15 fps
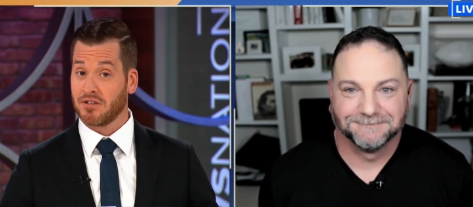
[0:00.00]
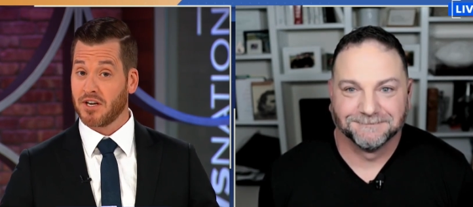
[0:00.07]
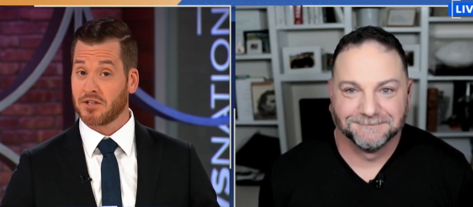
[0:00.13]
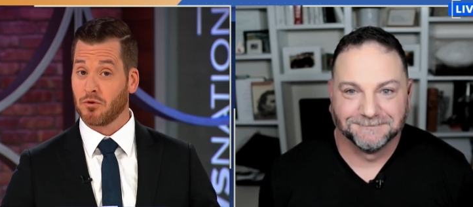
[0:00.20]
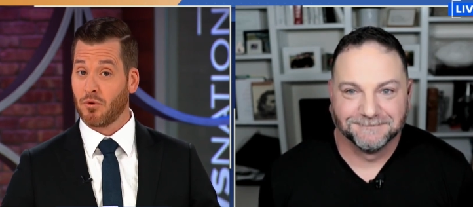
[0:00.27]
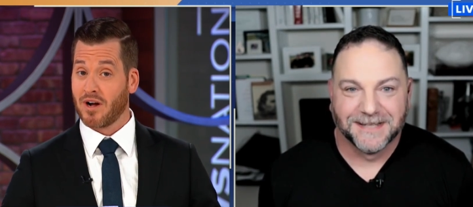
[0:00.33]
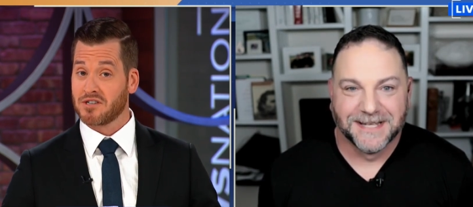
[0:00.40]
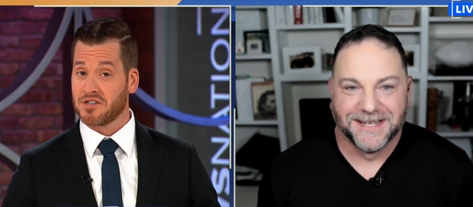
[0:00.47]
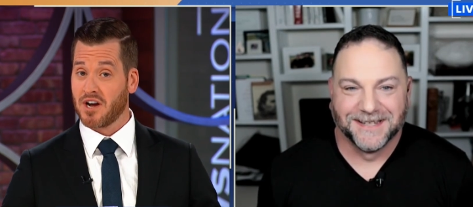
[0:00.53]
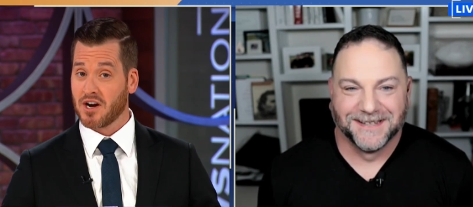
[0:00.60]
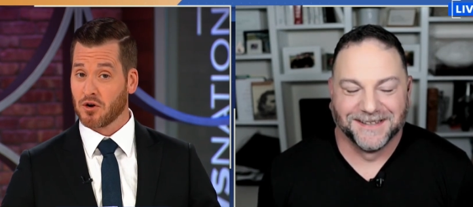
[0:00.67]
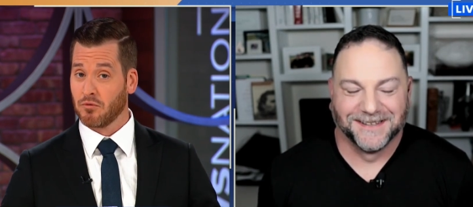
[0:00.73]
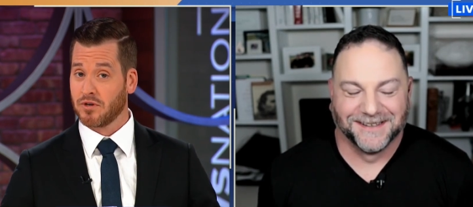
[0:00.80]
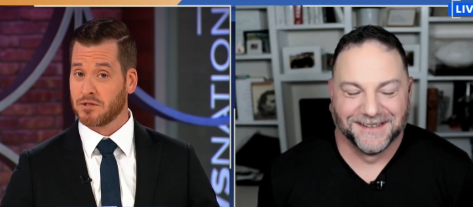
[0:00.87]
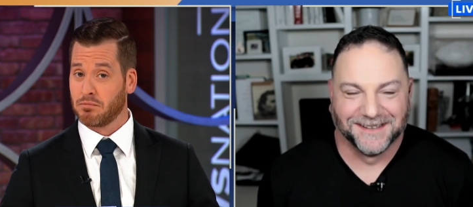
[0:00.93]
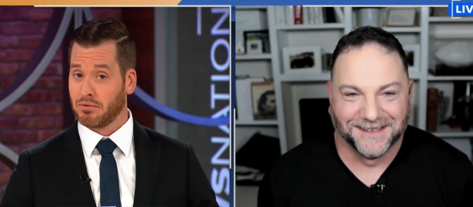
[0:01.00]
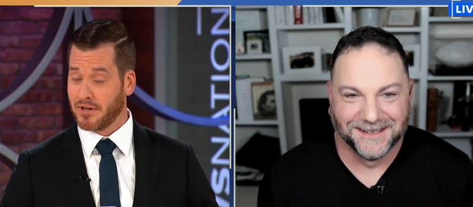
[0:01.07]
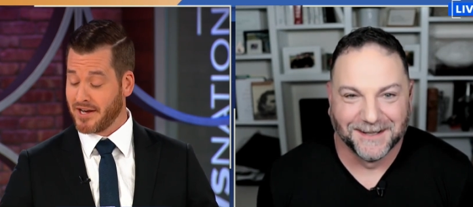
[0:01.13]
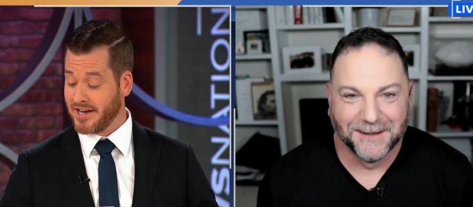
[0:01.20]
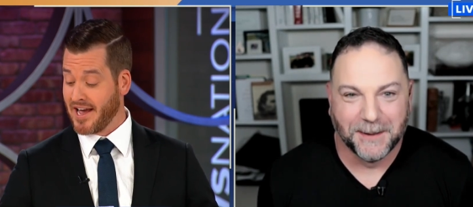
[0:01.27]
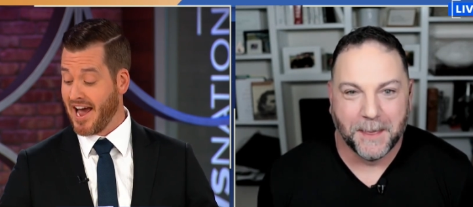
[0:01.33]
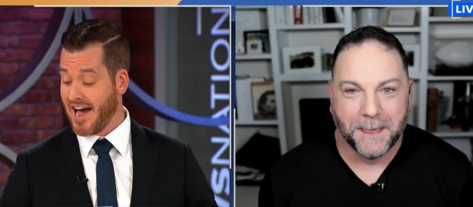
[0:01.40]
Speaker 1: like to watch Tiger Woods
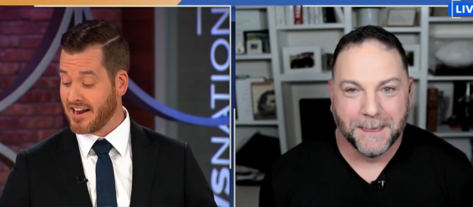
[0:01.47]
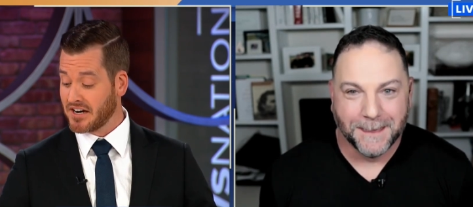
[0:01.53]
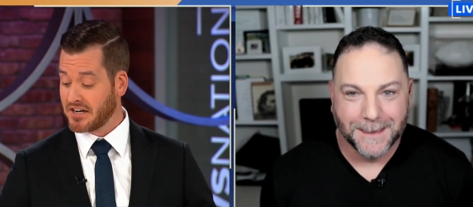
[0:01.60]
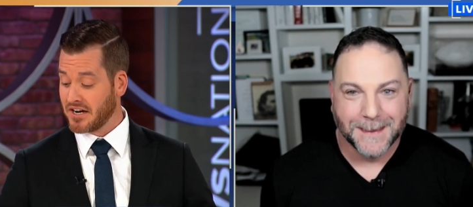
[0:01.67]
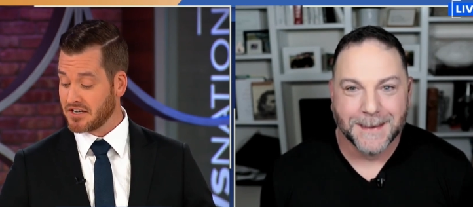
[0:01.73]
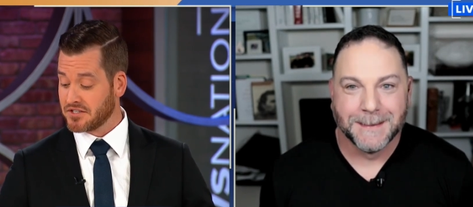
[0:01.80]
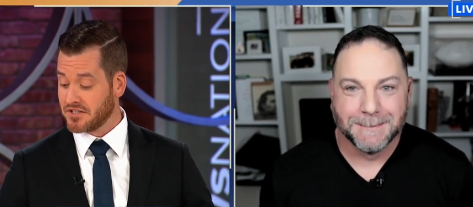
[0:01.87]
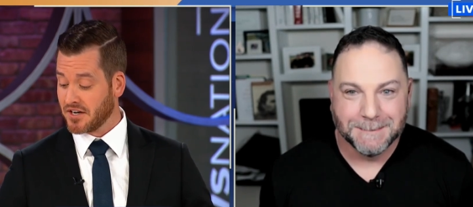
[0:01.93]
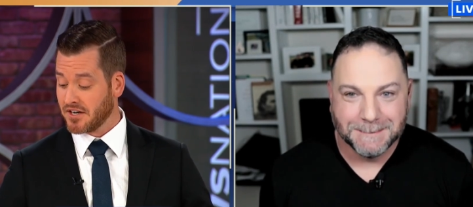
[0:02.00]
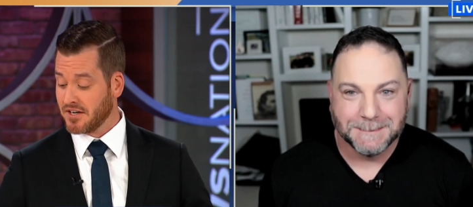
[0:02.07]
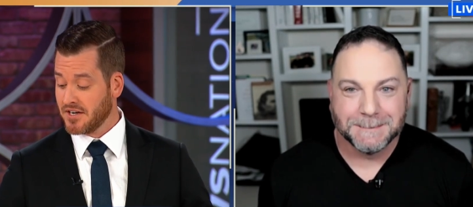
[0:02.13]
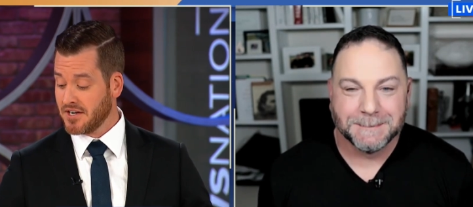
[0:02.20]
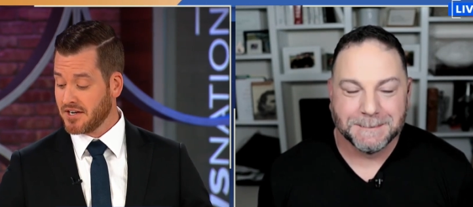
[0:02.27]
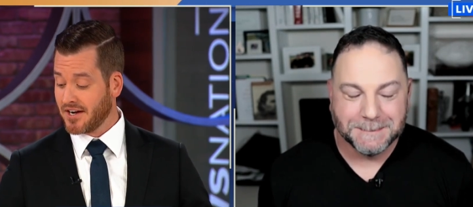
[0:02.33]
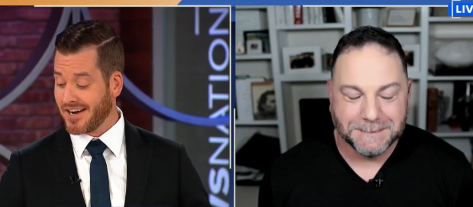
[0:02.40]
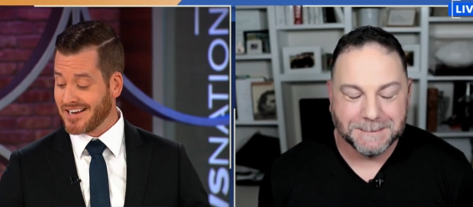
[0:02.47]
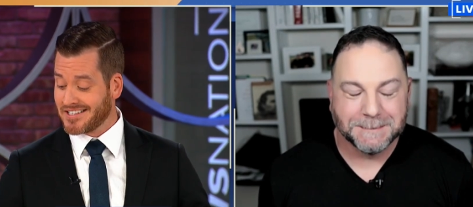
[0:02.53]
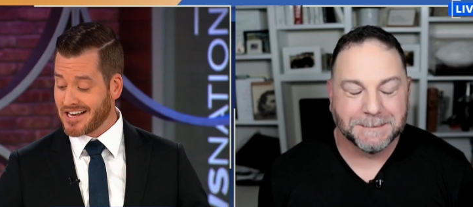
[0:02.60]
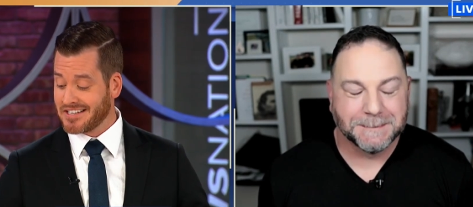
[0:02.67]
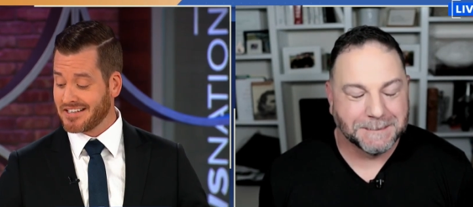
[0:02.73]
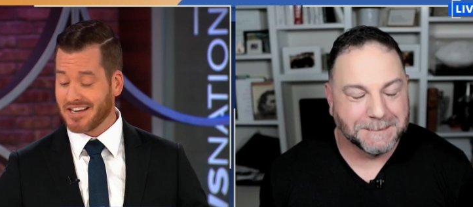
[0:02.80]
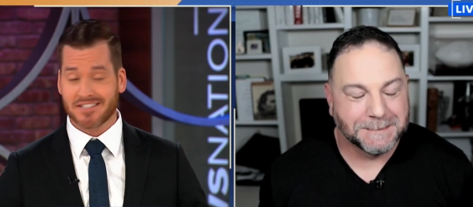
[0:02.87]
play at Augusta. Uh, he
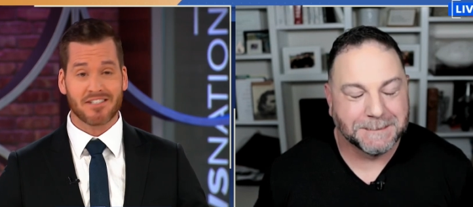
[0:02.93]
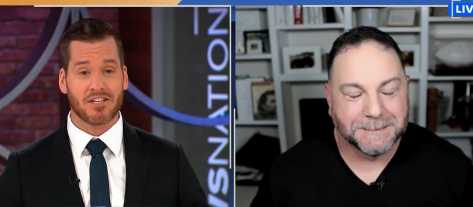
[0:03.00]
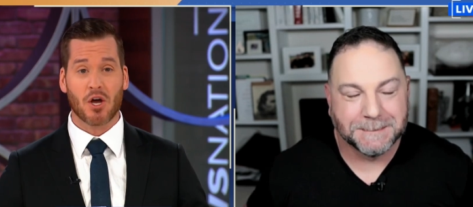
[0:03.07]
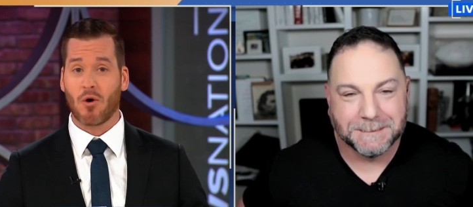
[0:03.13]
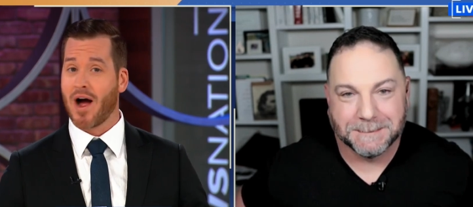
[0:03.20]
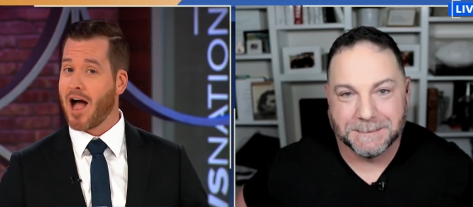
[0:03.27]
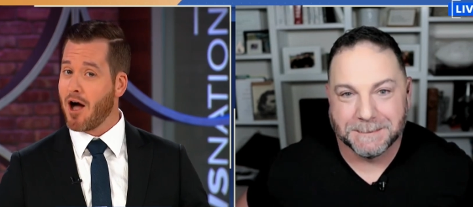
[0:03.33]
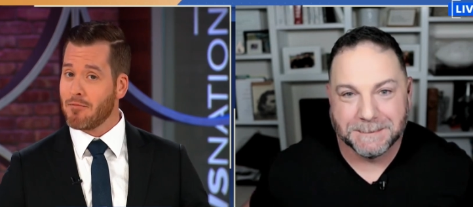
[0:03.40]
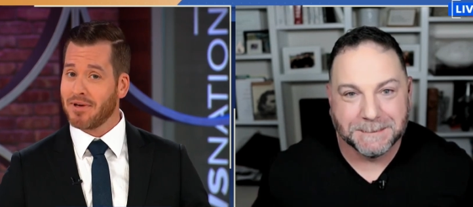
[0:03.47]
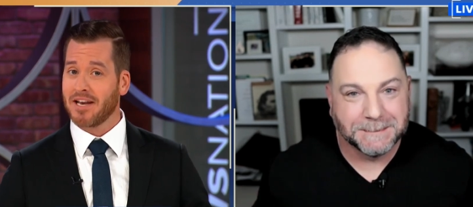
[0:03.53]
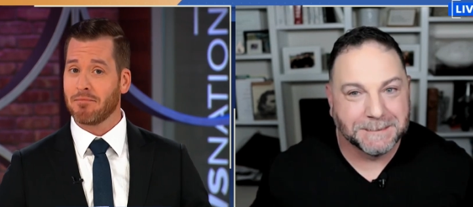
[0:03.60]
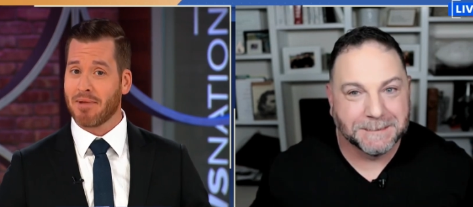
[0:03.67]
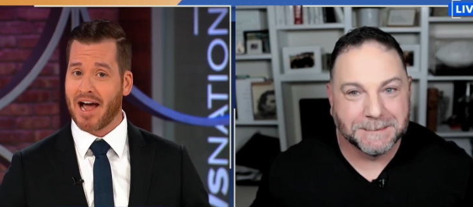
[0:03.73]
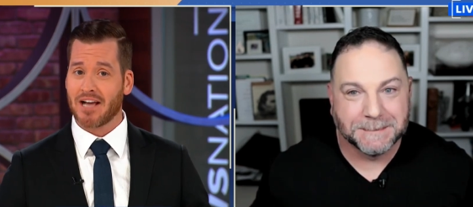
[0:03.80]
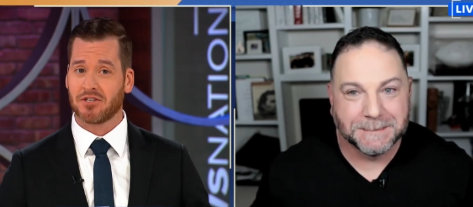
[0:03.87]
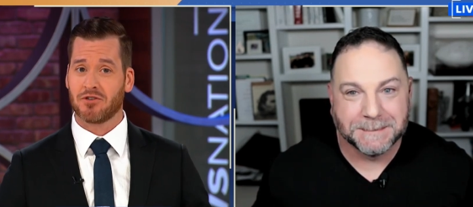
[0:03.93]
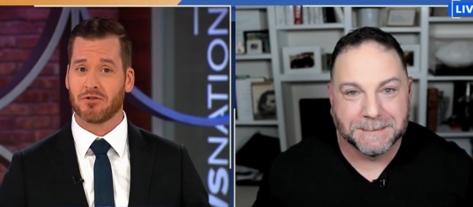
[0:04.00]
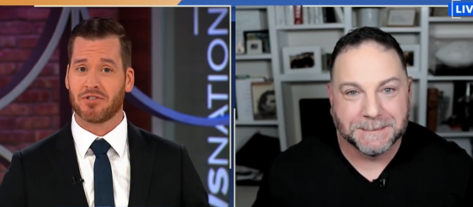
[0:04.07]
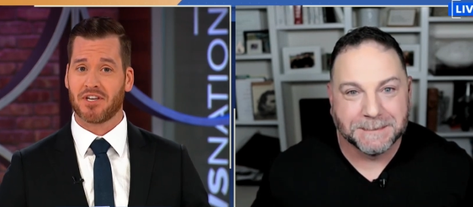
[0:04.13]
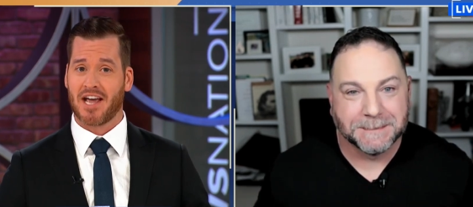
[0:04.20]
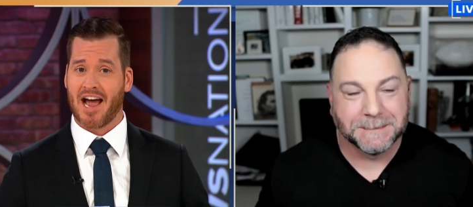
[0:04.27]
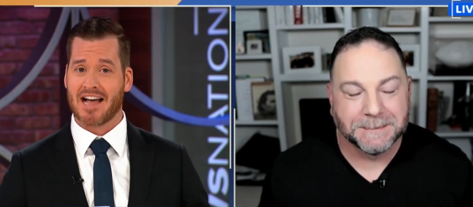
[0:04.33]
says he doesn't know how many
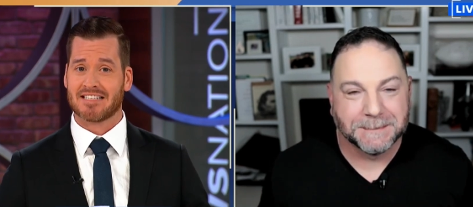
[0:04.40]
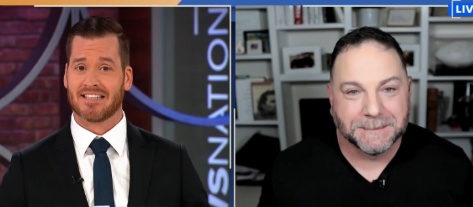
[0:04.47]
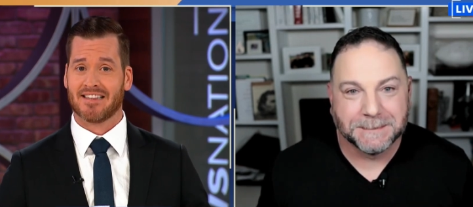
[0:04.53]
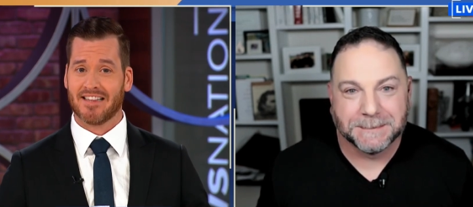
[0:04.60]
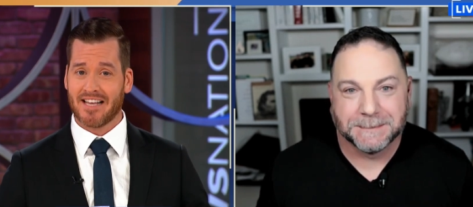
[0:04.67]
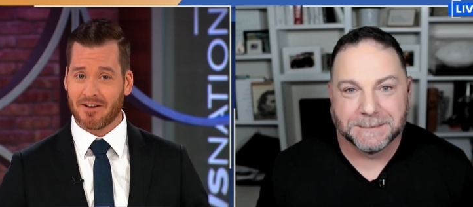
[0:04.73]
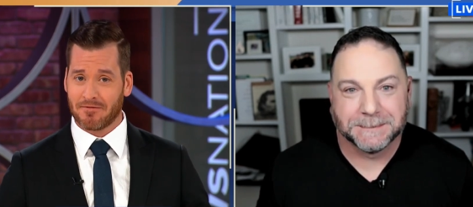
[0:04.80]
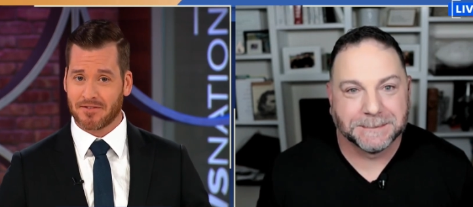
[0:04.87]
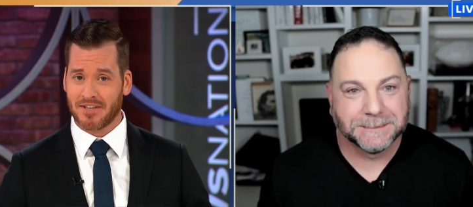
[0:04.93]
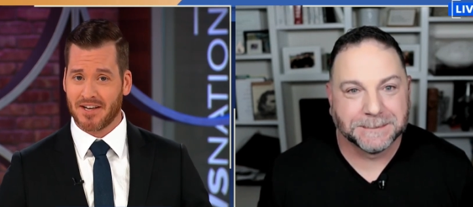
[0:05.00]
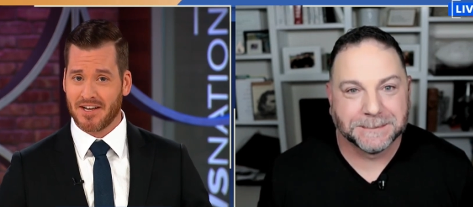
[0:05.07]
masters he has left.